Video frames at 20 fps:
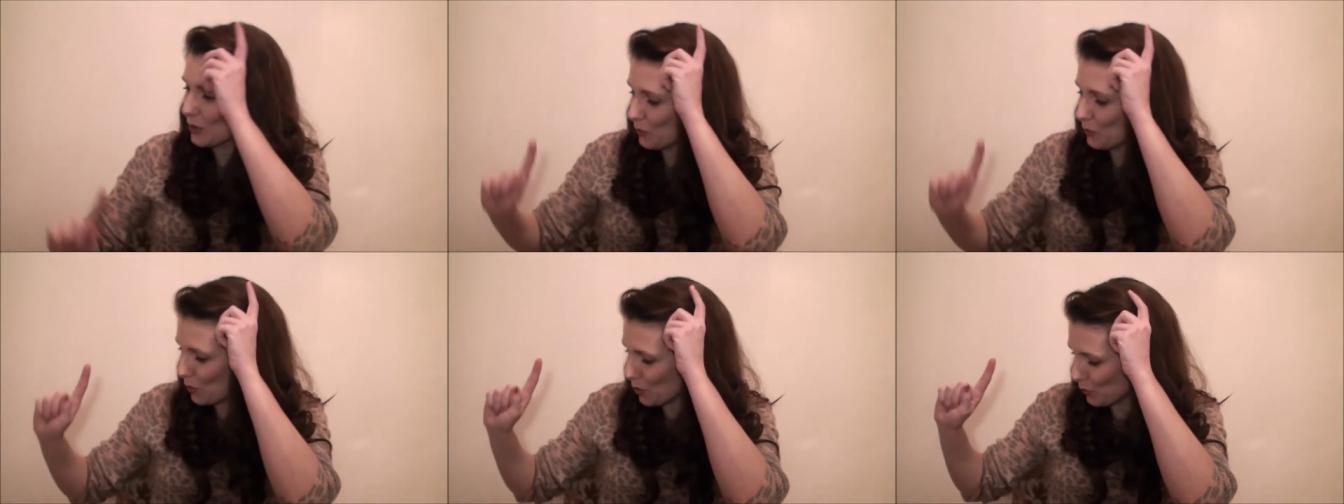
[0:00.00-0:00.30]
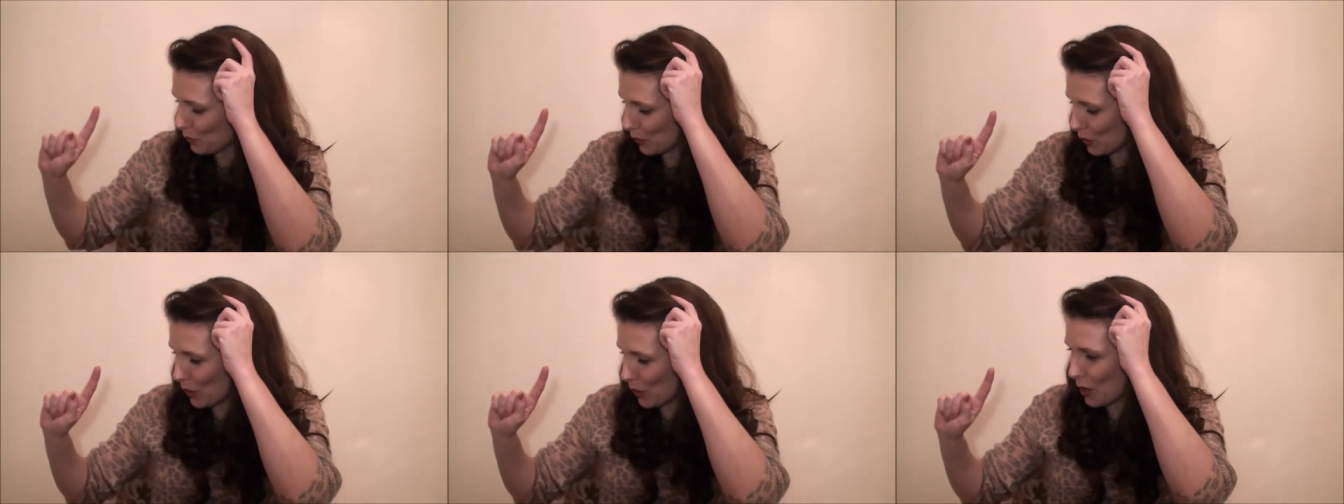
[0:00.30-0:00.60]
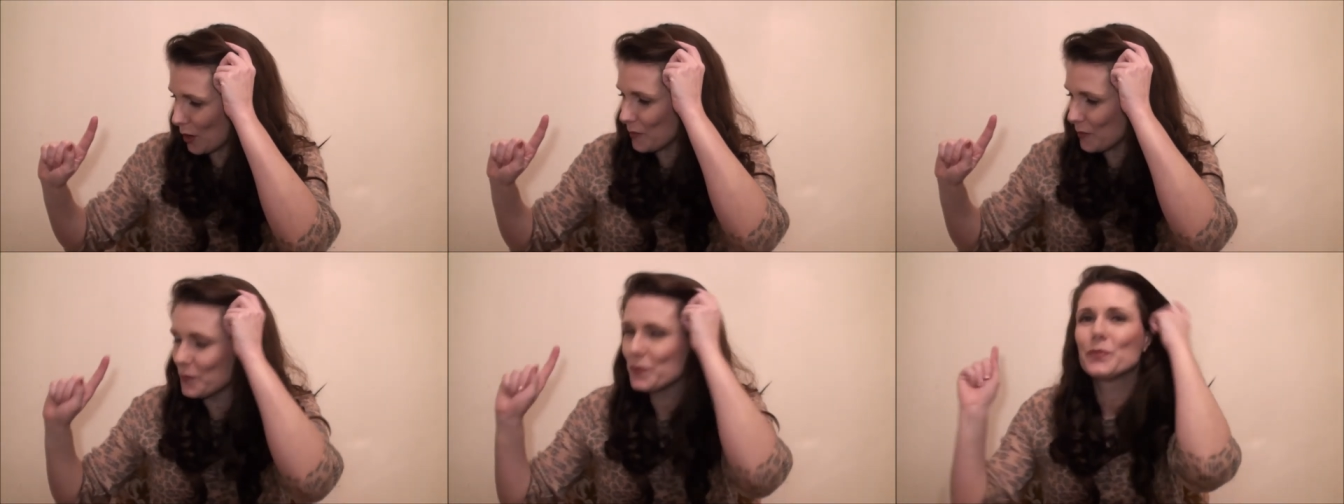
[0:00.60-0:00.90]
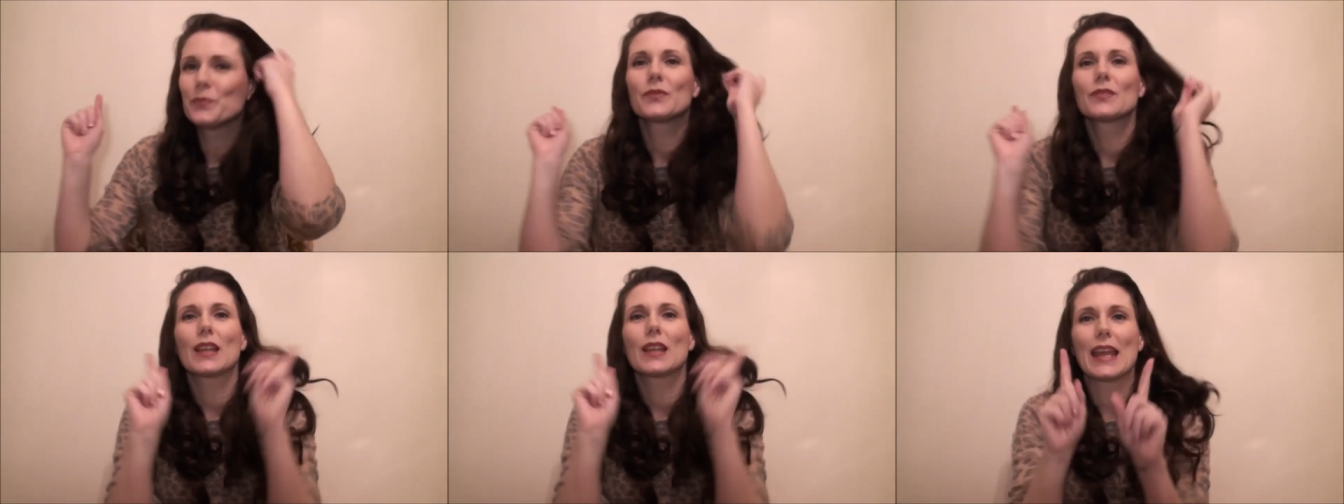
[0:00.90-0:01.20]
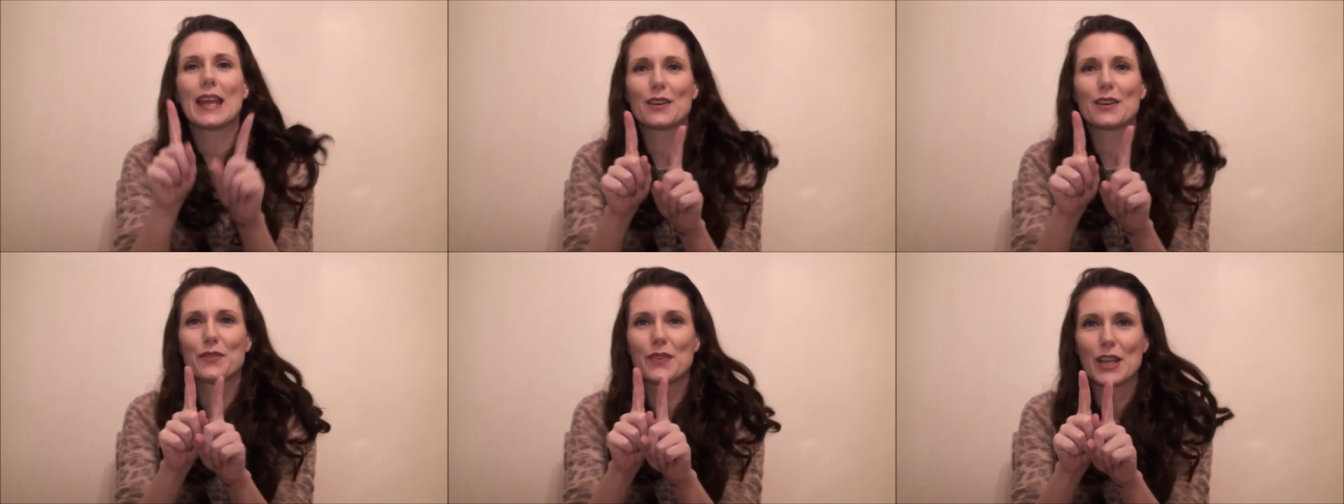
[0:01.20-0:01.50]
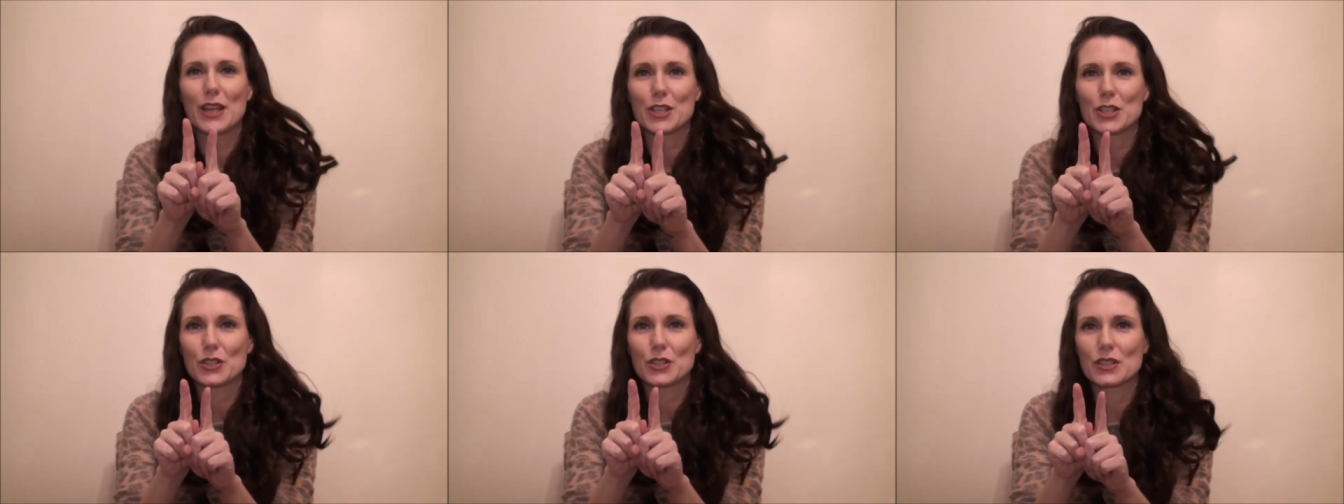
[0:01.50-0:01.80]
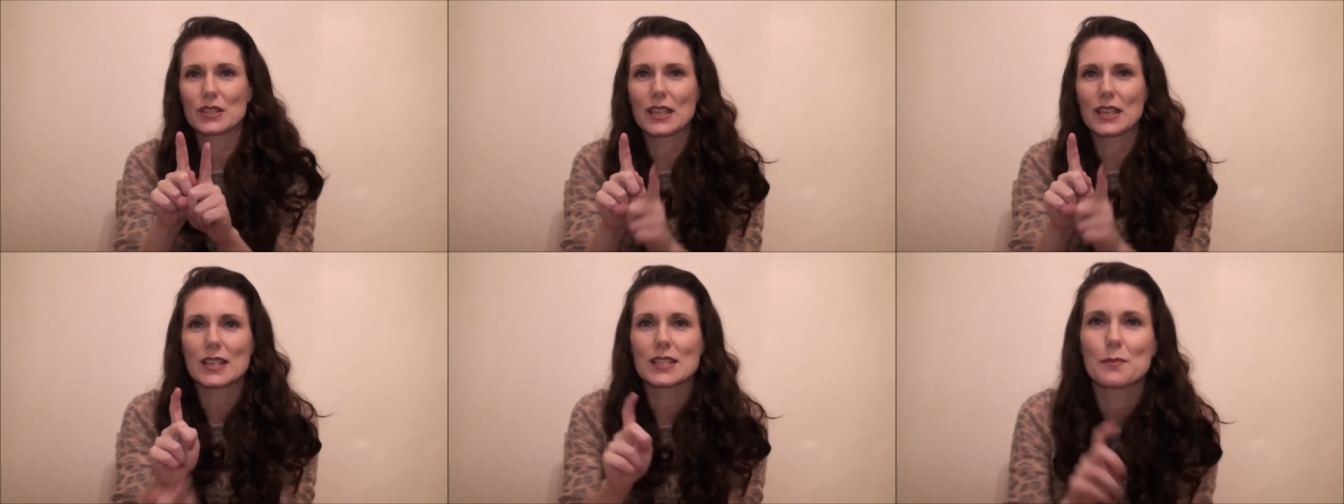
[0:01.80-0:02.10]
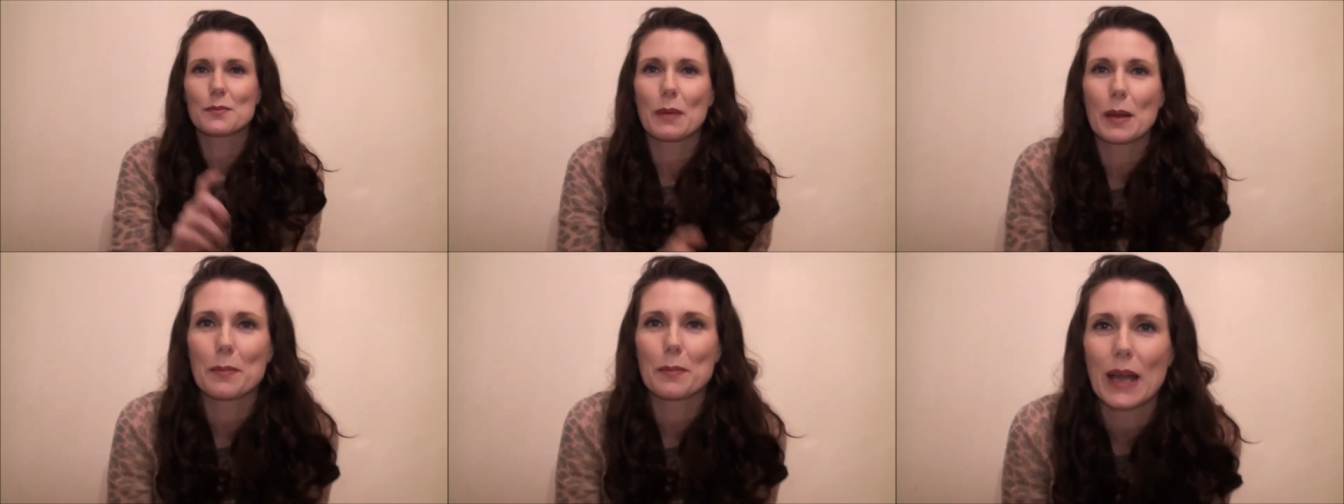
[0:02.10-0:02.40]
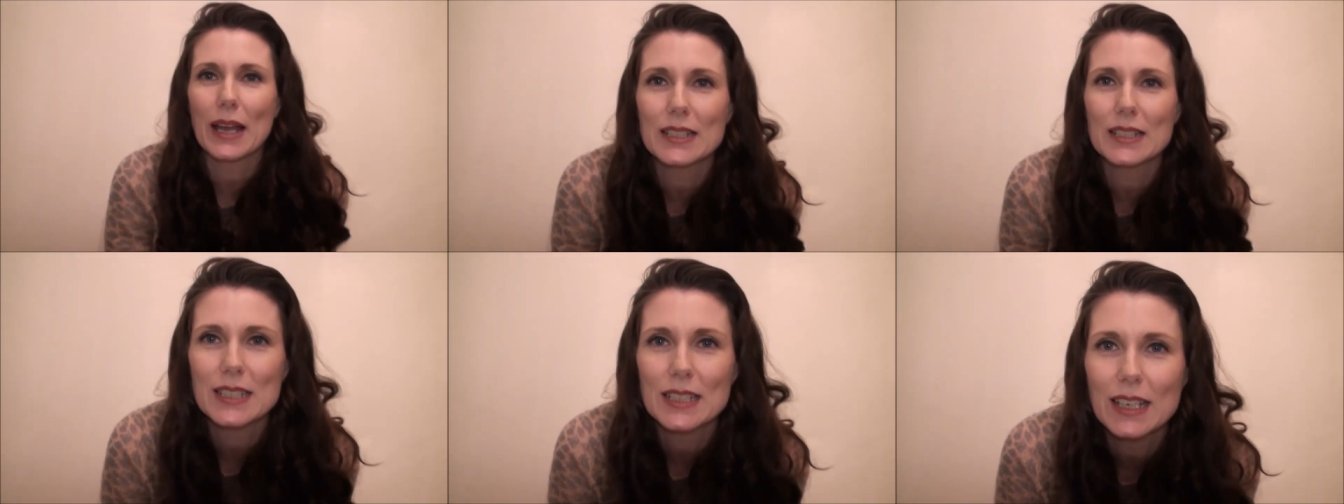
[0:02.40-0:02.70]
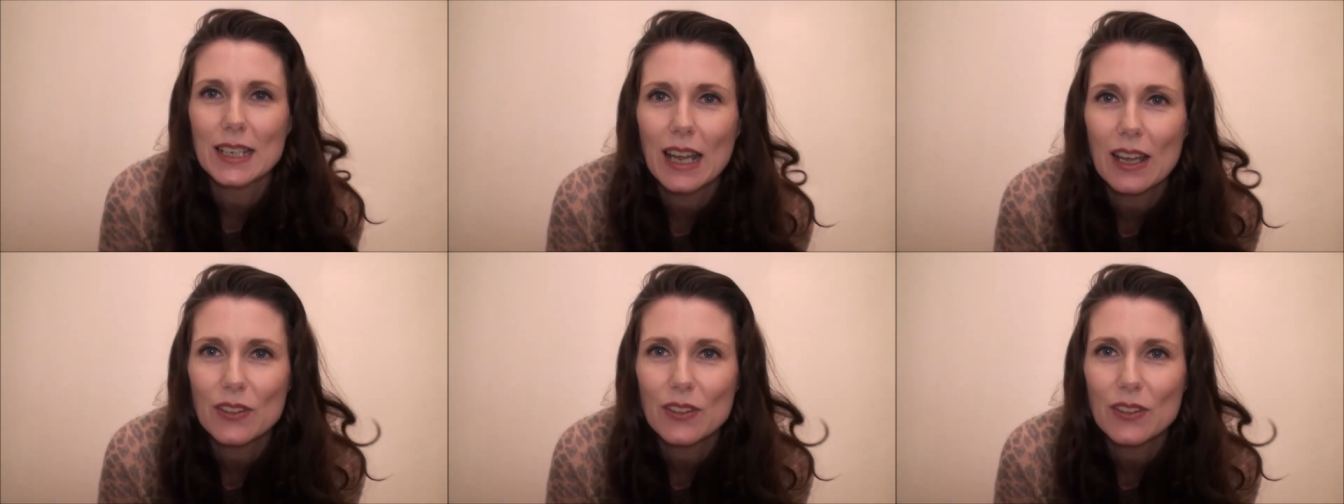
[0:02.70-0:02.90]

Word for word: What have we got? Air fresheners next to my battery.